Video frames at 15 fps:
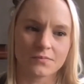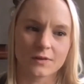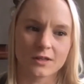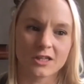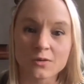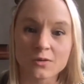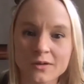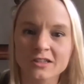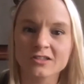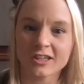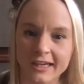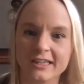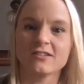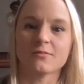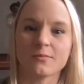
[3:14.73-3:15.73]
Yoga
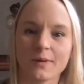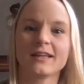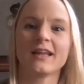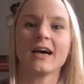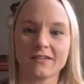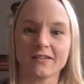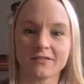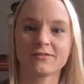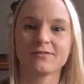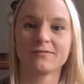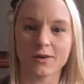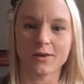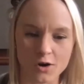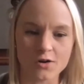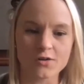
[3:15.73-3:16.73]
changed my life.
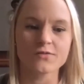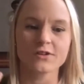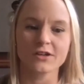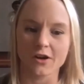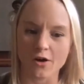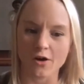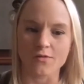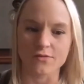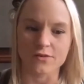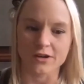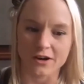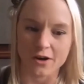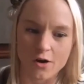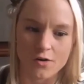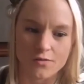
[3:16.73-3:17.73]
Over and over
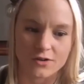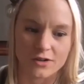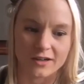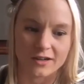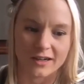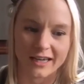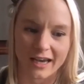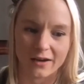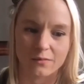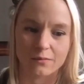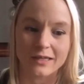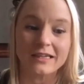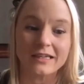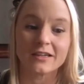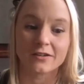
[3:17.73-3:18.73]
and over again,
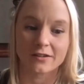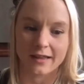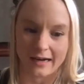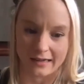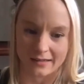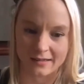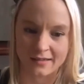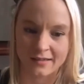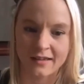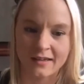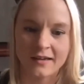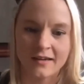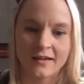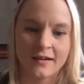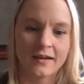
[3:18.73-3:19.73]
we hear
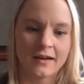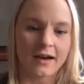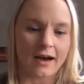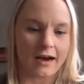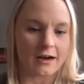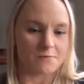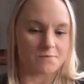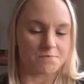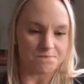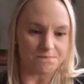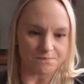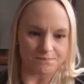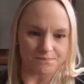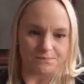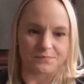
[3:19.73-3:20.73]
that.
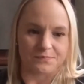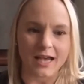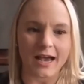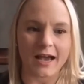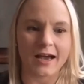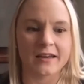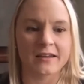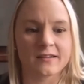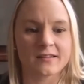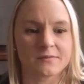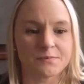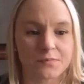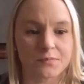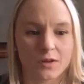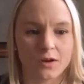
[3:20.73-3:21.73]
And
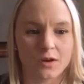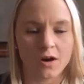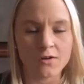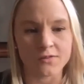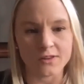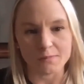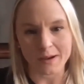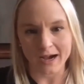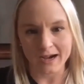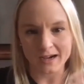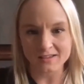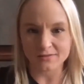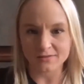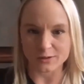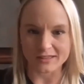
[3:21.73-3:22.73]
over the
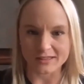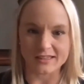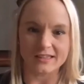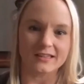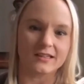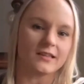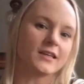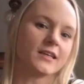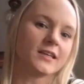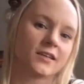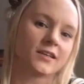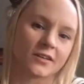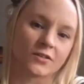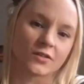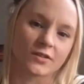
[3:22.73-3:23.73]
past 14
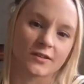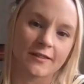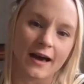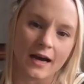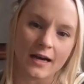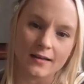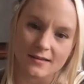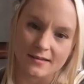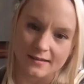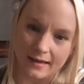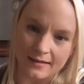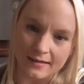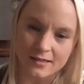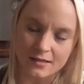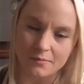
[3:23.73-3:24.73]
years, that
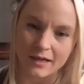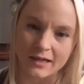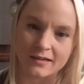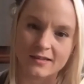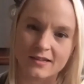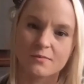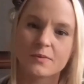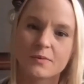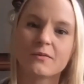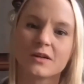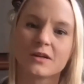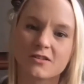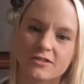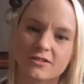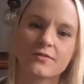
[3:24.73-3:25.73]
sentiment has been
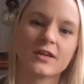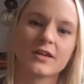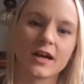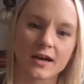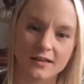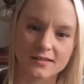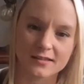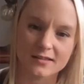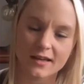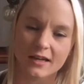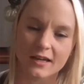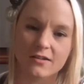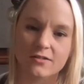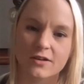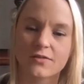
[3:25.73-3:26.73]
what's driven us
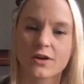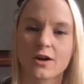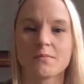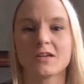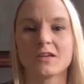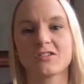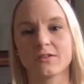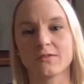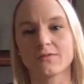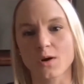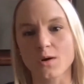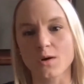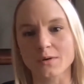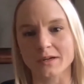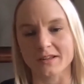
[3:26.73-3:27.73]
and driven our mission
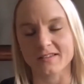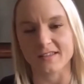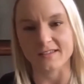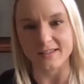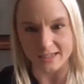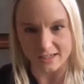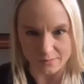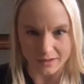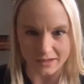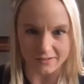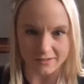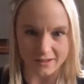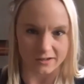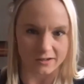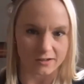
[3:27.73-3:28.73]
forward. It's the sentiment
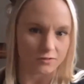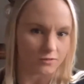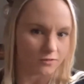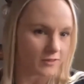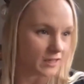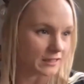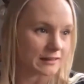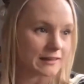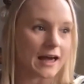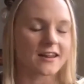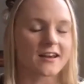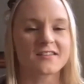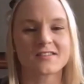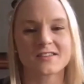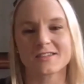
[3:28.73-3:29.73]
that led
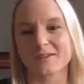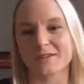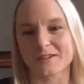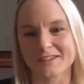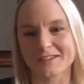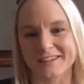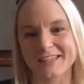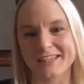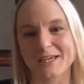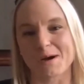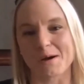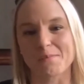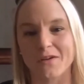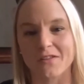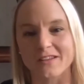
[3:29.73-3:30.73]
us to team
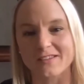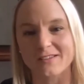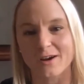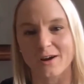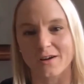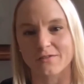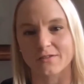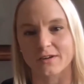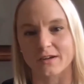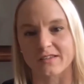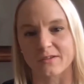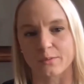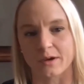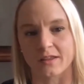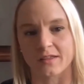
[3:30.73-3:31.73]
up on this
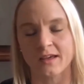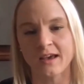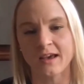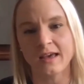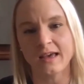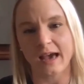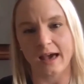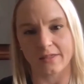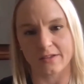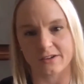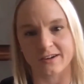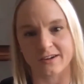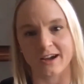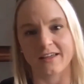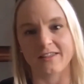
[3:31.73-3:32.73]
conference with
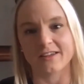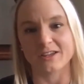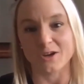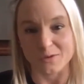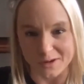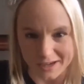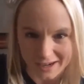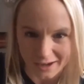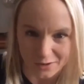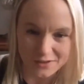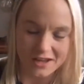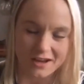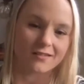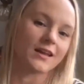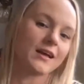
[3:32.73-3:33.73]
Heather and the Yoga and
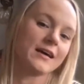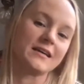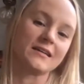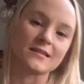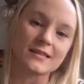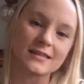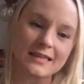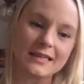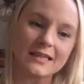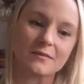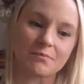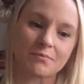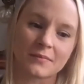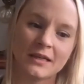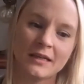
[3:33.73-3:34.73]
Healthcare Alliance
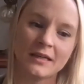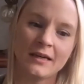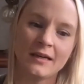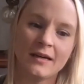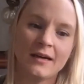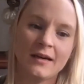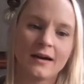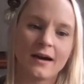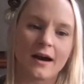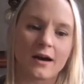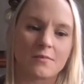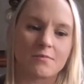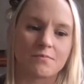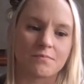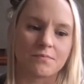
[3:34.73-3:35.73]
team.
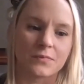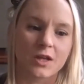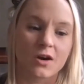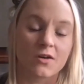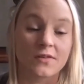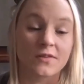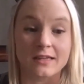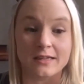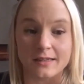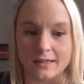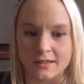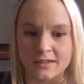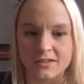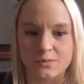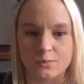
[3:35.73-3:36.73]
Over the
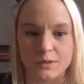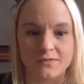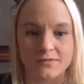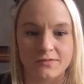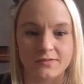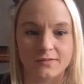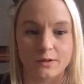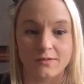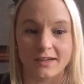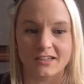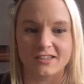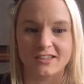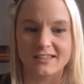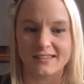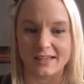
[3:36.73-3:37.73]
years, we've
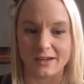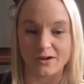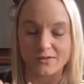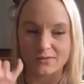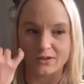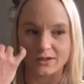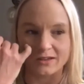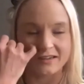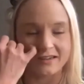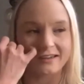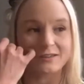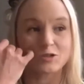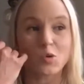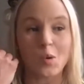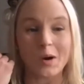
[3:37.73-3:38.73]
actually sent over
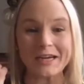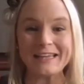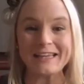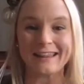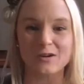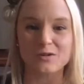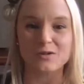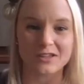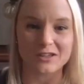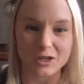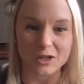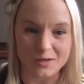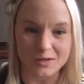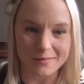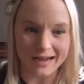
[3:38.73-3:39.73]
20,000
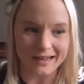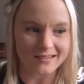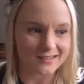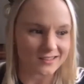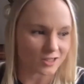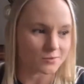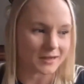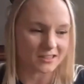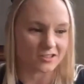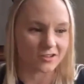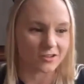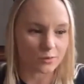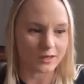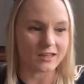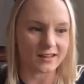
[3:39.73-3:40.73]
yoga mats. Can you imagine
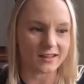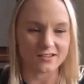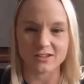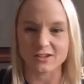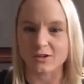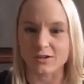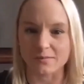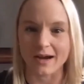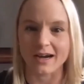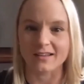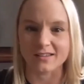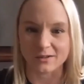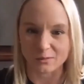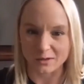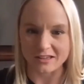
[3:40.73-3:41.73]
20,000 yoga
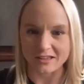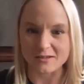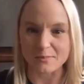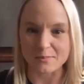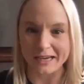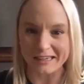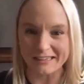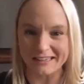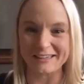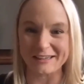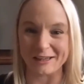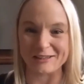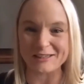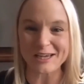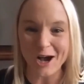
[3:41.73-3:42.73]
mats in one space?
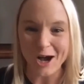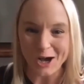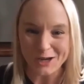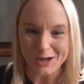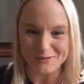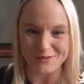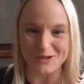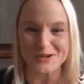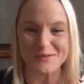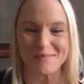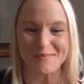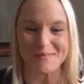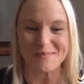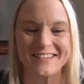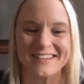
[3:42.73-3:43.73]
That's a ton of yoga
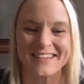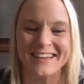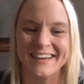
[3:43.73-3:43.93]
mats.